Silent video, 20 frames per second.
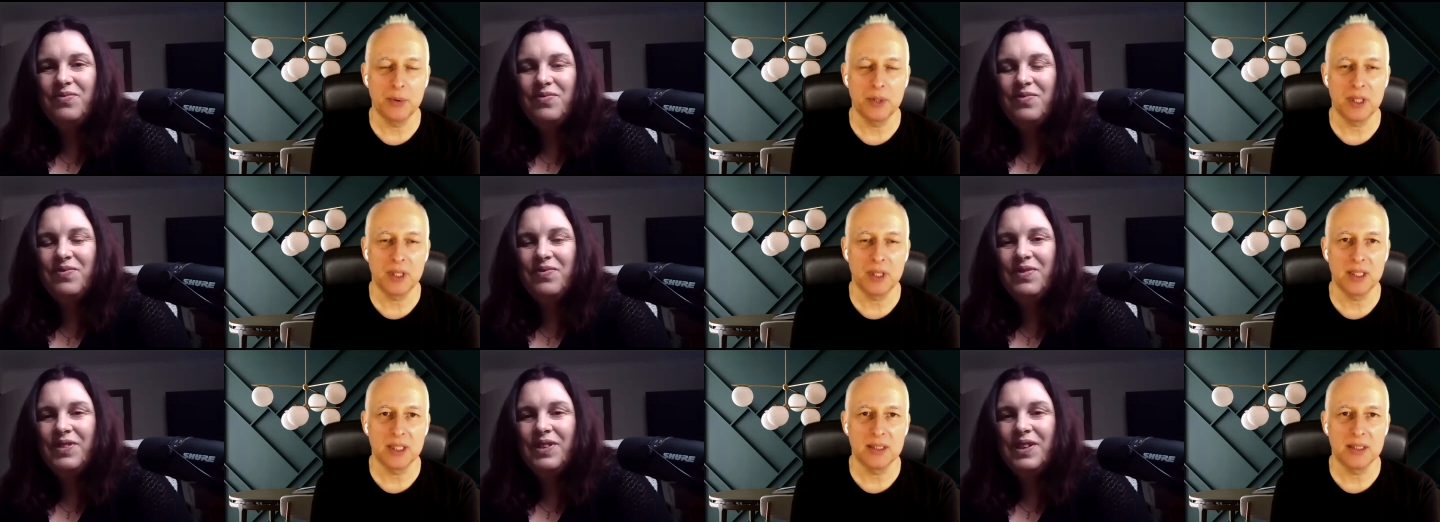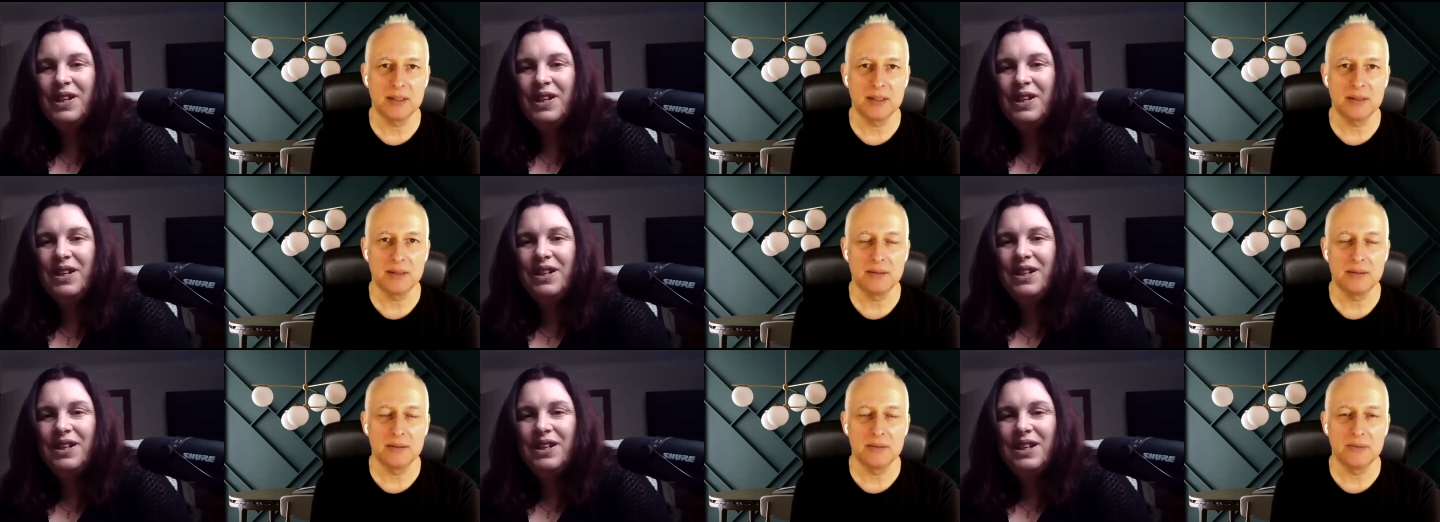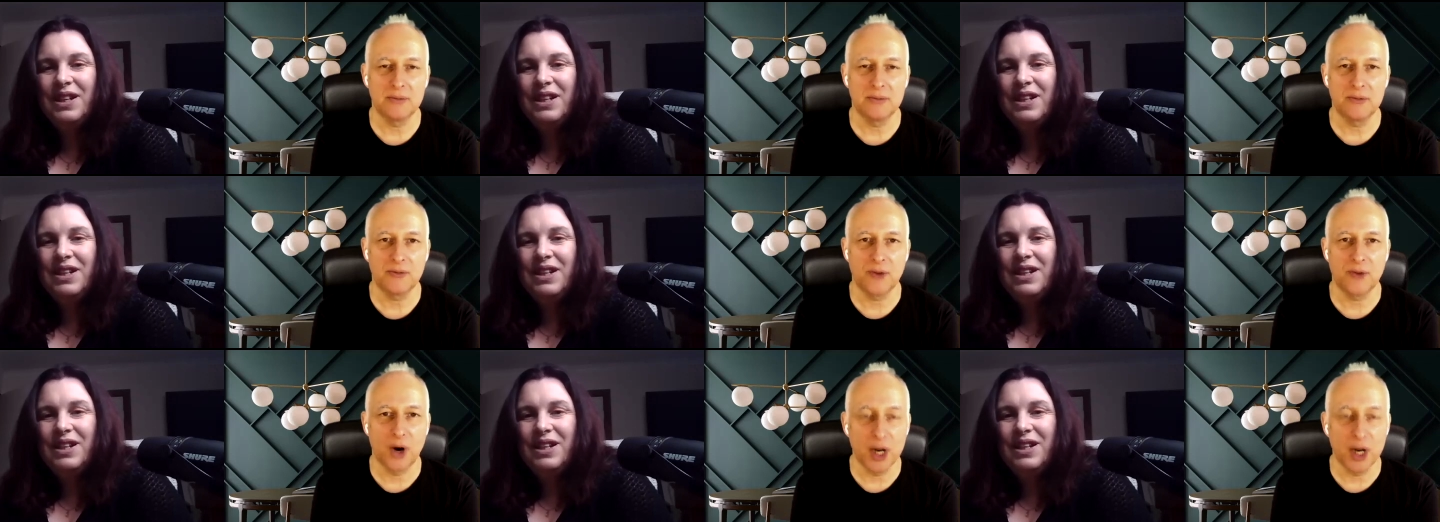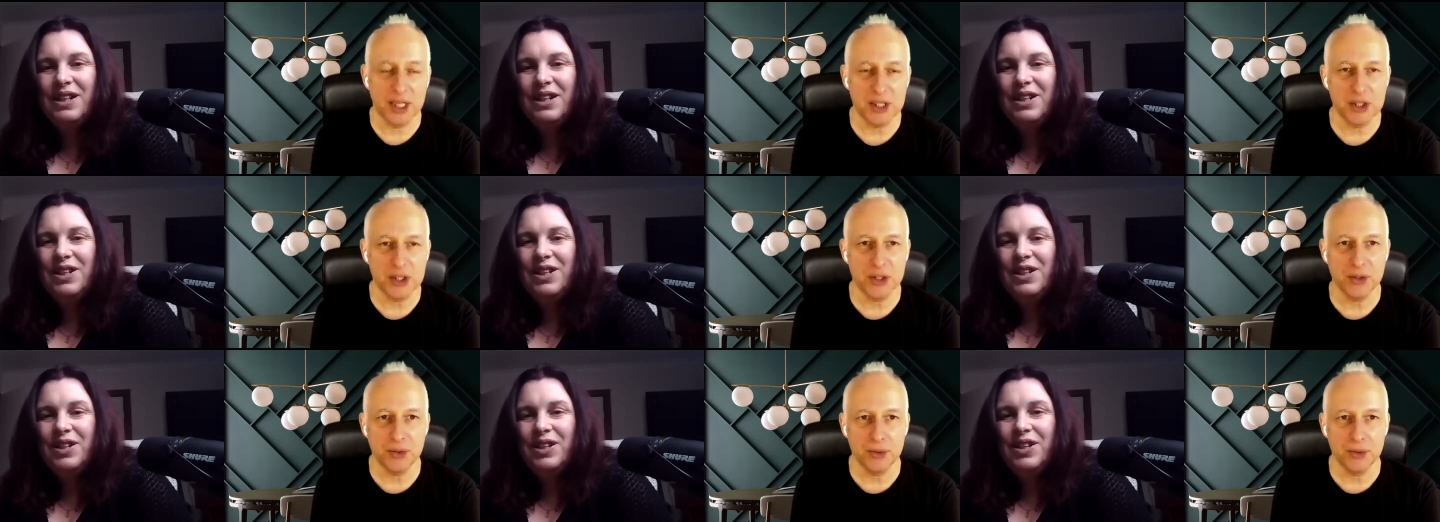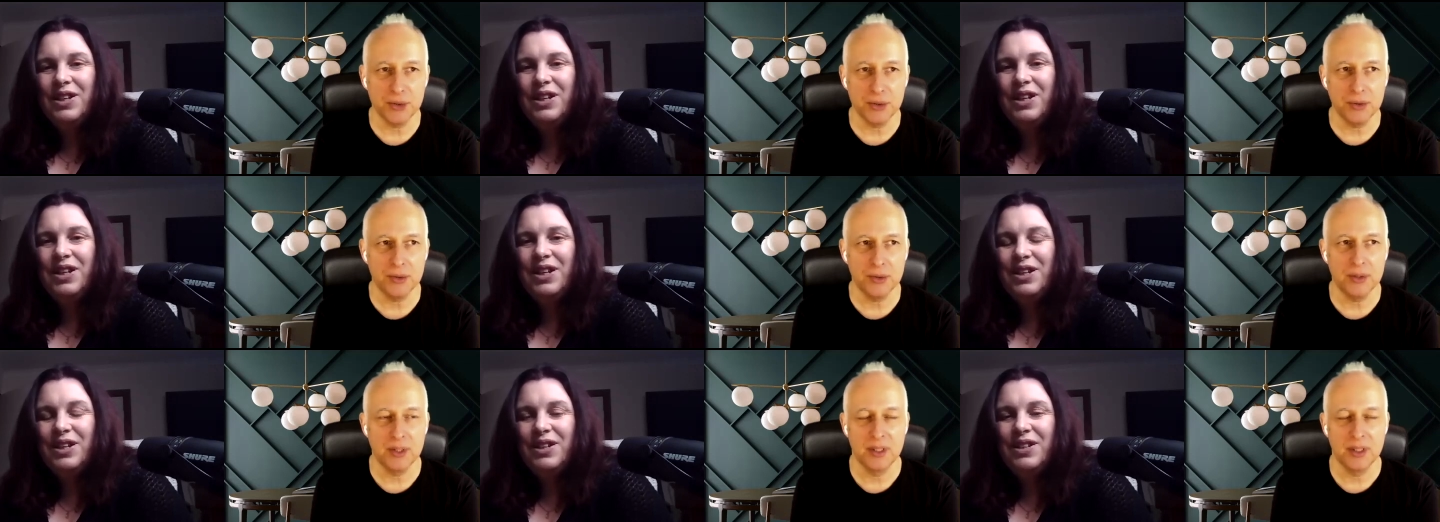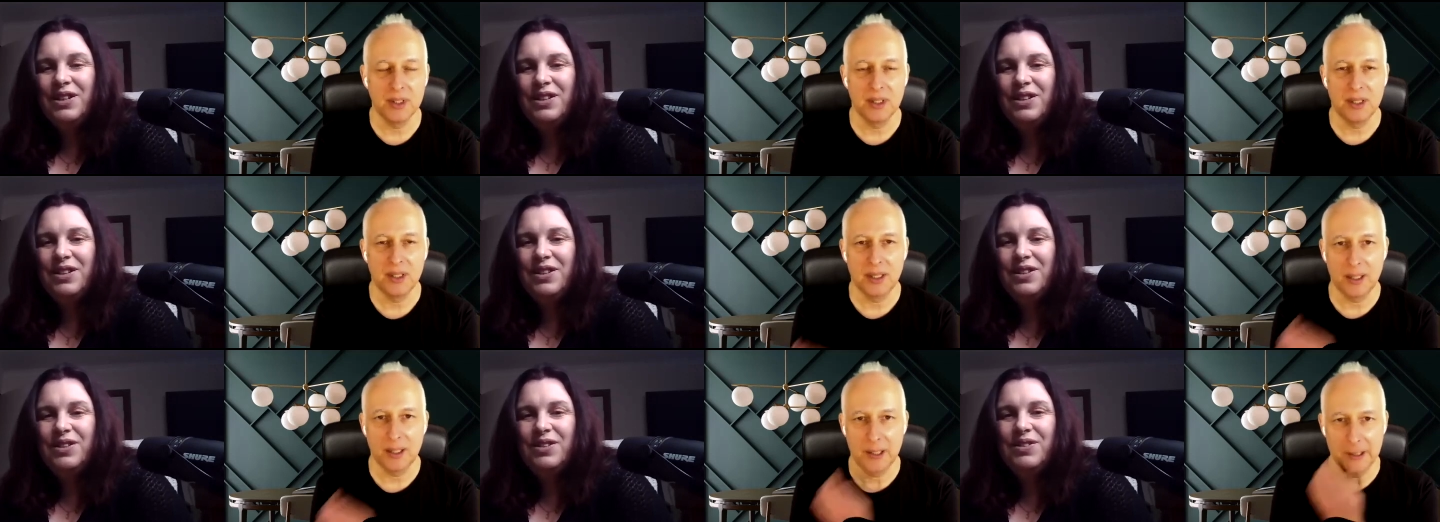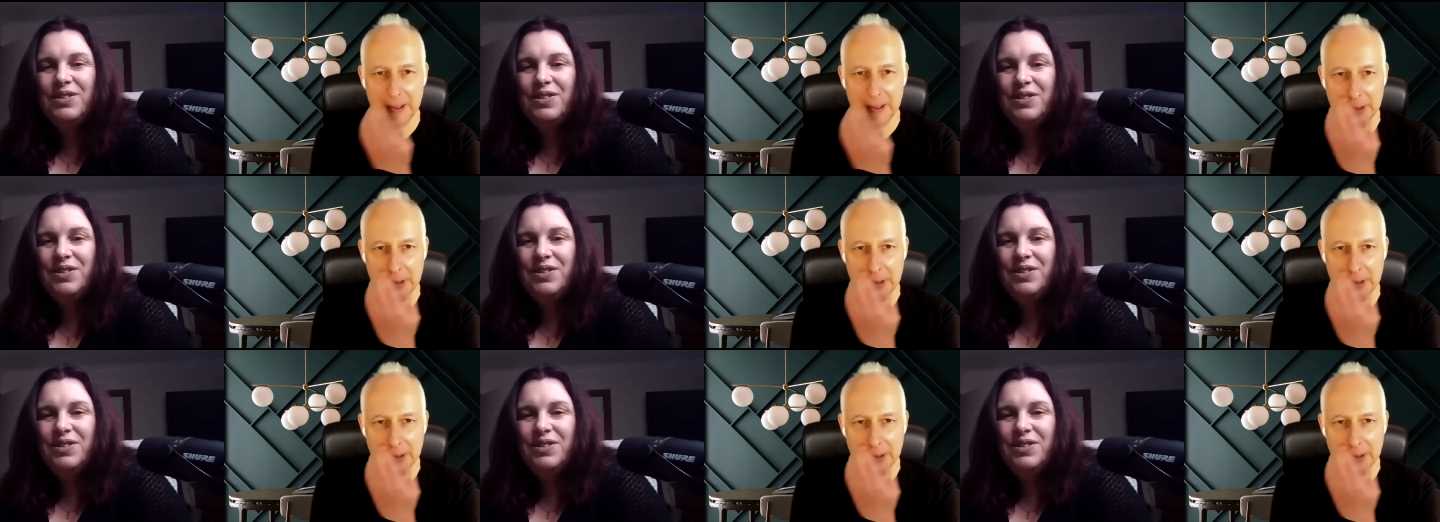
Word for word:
Speaker 1: can find you uh,